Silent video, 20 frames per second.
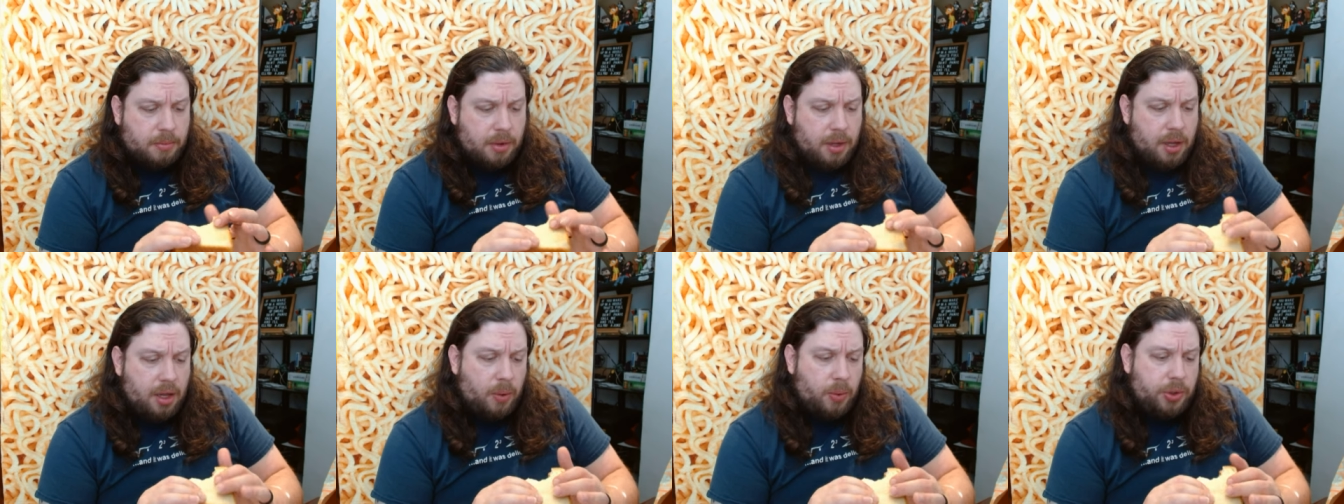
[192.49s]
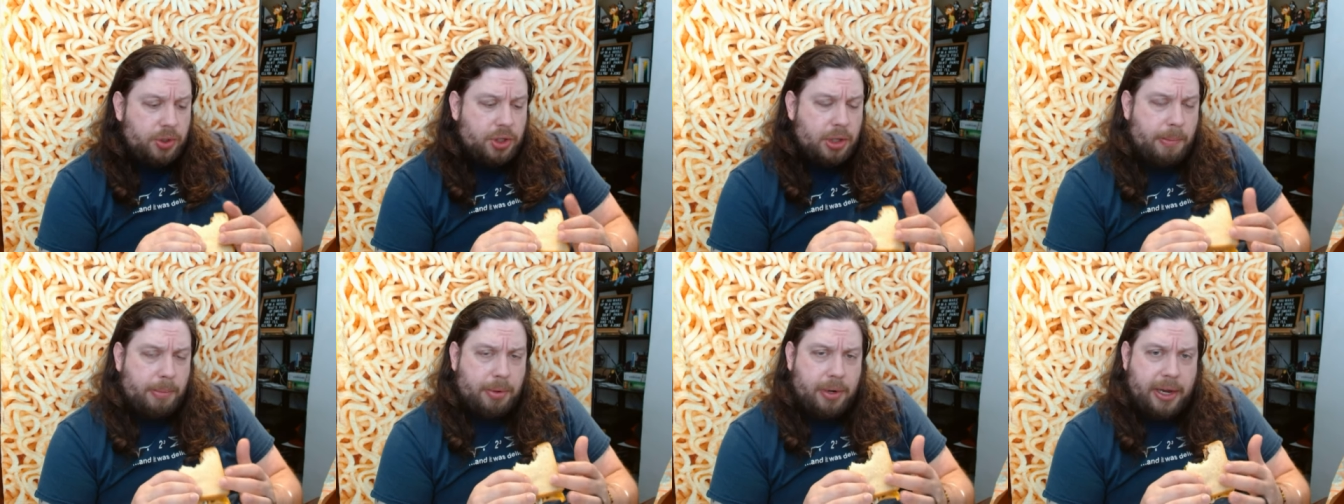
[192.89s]
wish the
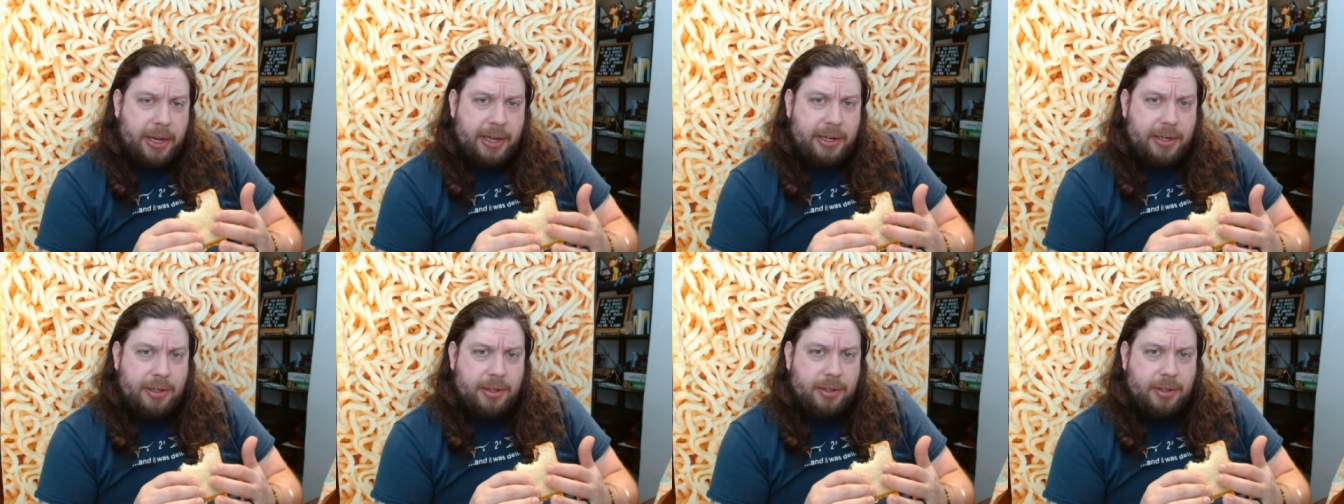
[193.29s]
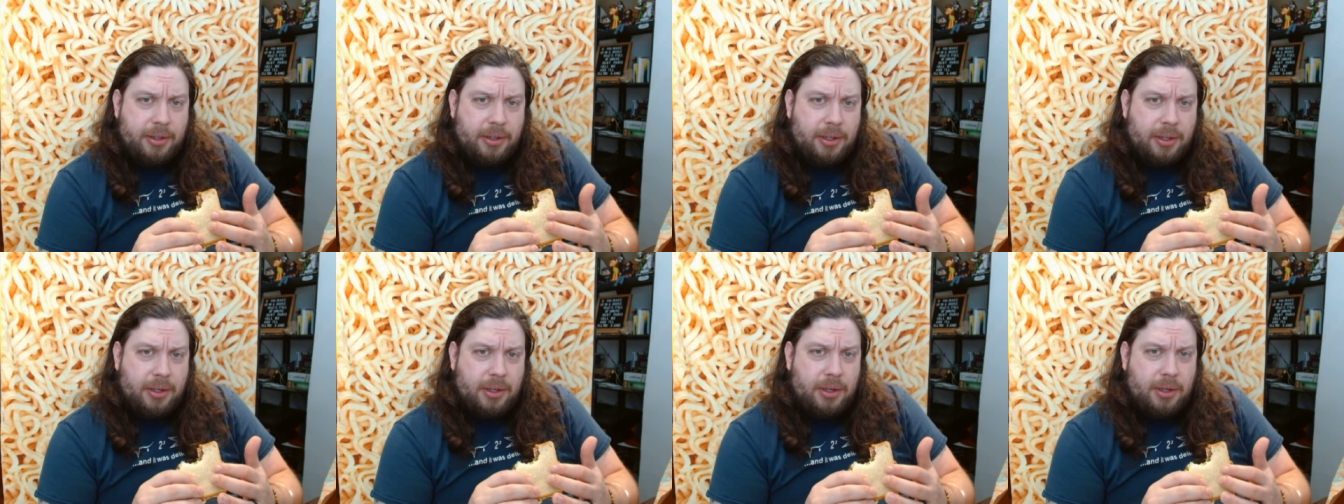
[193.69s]
bread
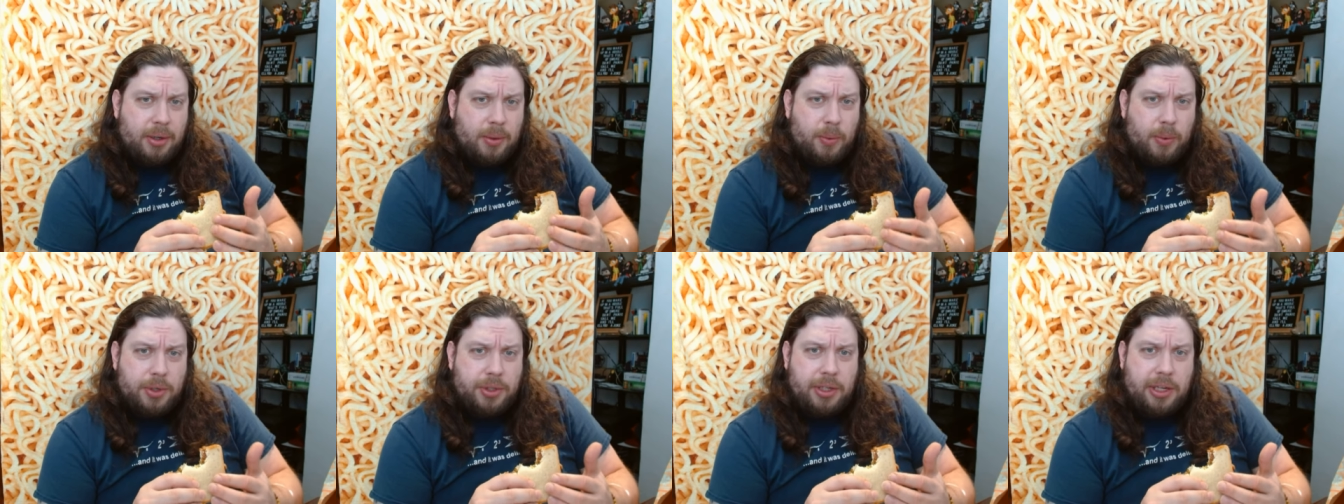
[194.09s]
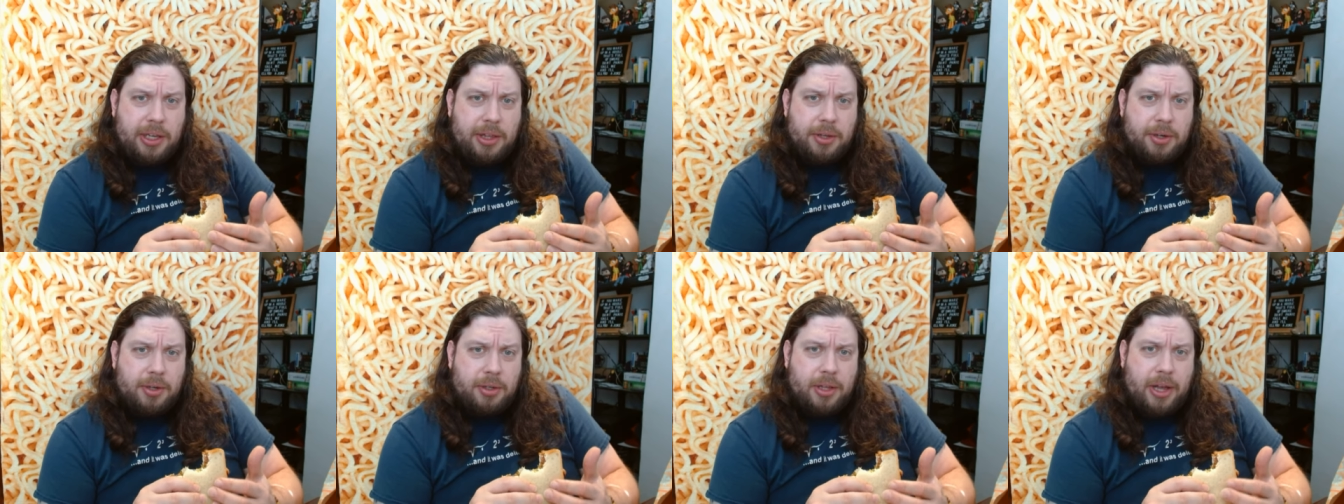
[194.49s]
was
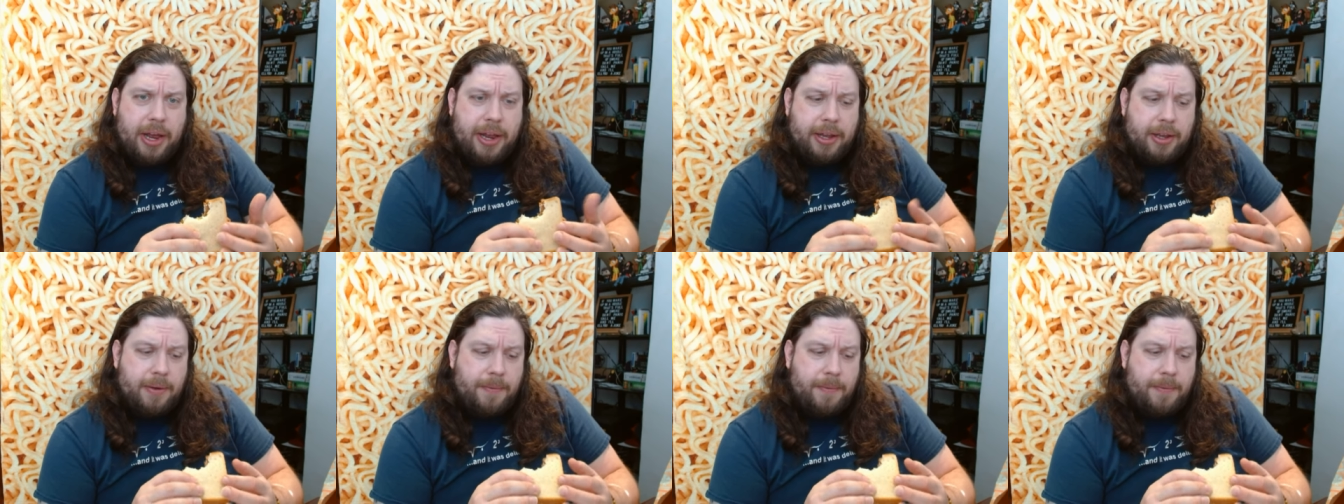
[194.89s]
either like